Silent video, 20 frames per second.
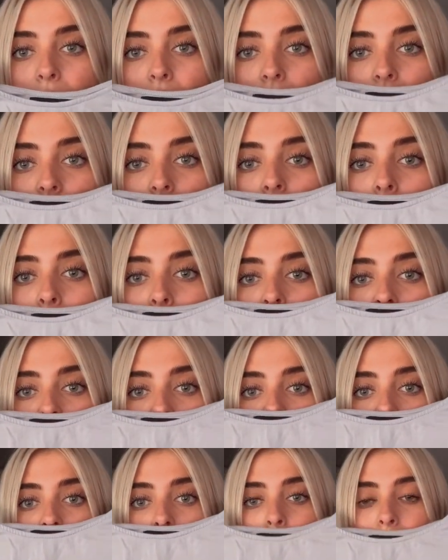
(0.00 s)
This top is a
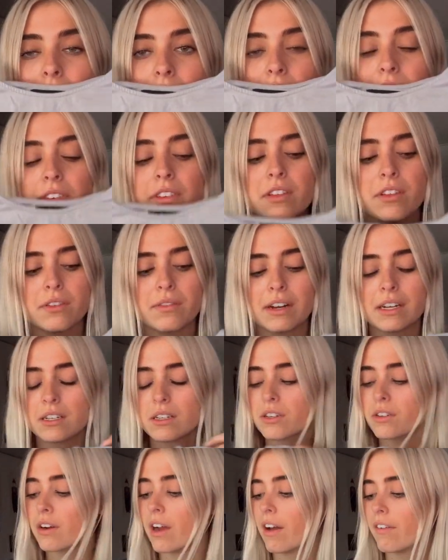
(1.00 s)
little bit different than the rest
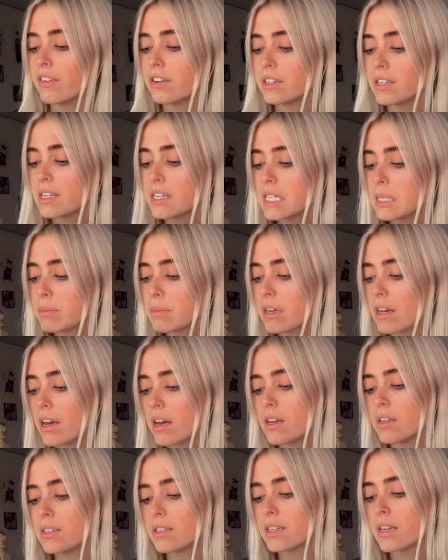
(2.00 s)
of the graphic tees
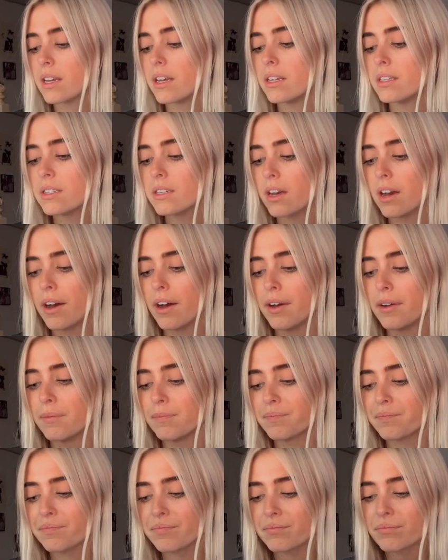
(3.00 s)
because it's um